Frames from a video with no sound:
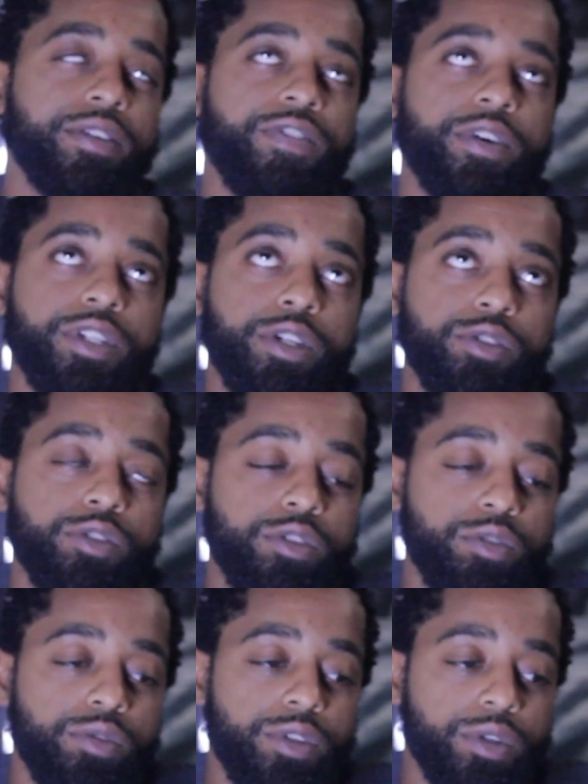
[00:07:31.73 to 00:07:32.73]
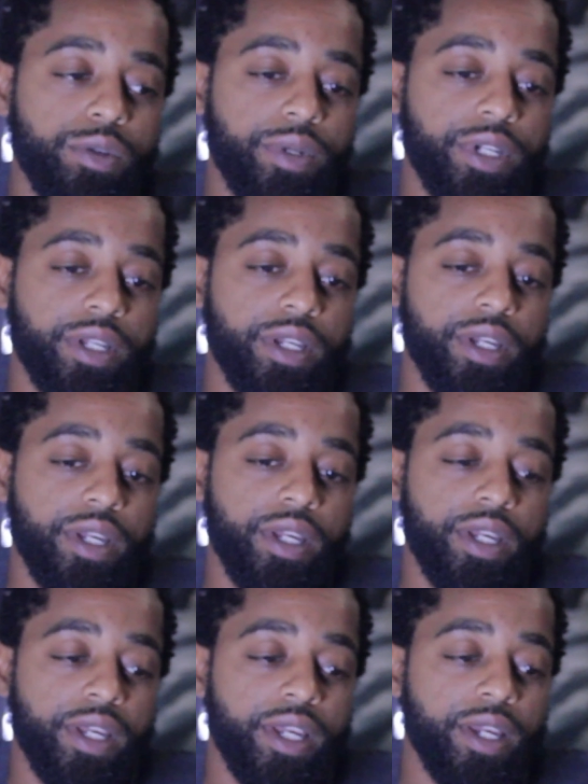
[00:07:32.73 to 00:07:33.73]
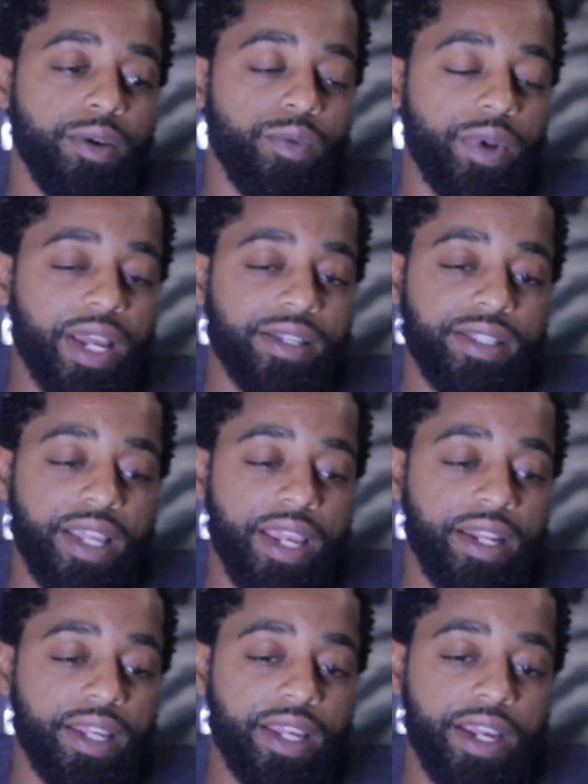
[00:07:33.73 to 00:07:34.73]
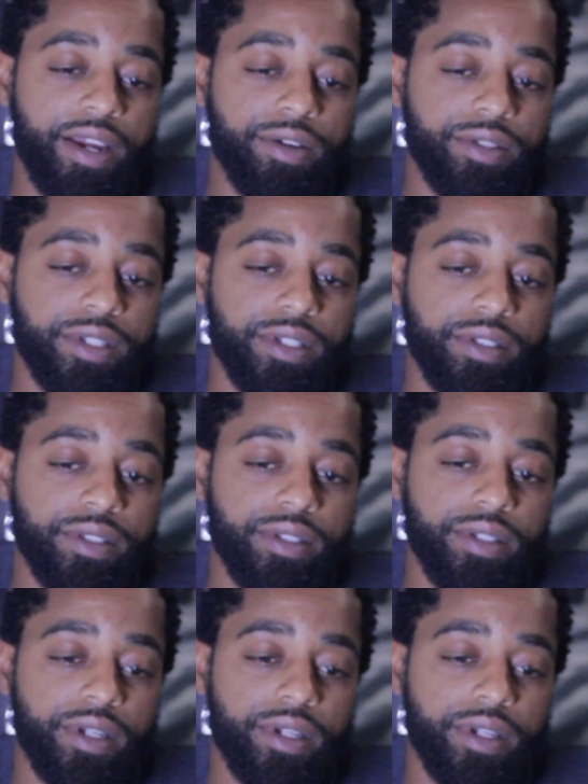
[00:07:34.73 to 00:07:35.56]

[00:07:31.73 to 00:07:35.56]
first introduced to it when I stayed in Carrollton.